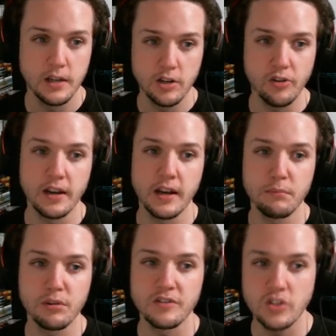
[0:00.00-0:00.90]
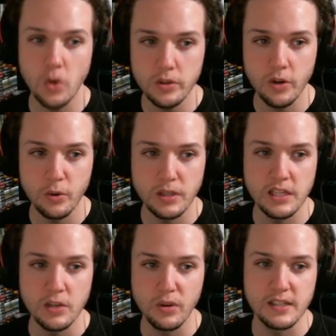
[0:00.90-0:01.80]
Create a number of soul tokens
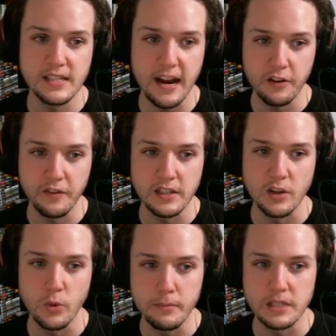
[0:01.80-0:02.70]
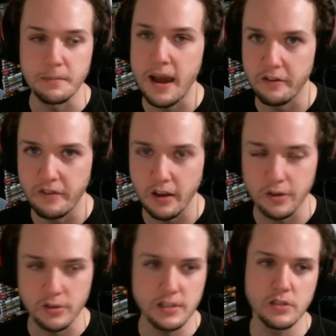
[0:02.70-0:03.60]
equal to the sacrificed equipment's mana value.
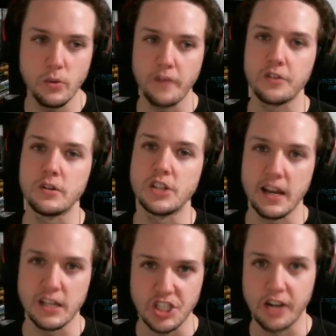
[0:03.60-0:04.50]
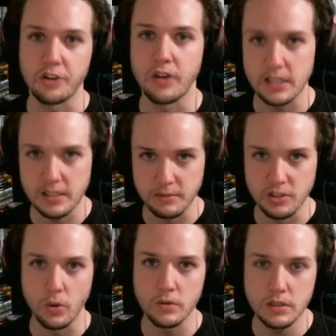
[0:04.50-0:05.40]
So this is a way for you to kind of generate some
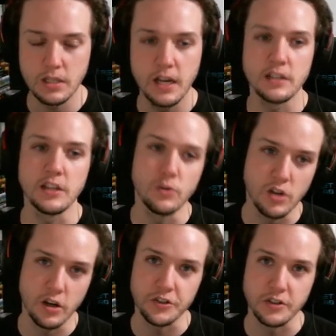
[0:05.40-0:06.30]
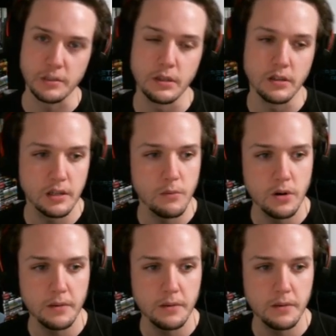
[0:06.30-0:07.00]
souls to use Andre's ability more.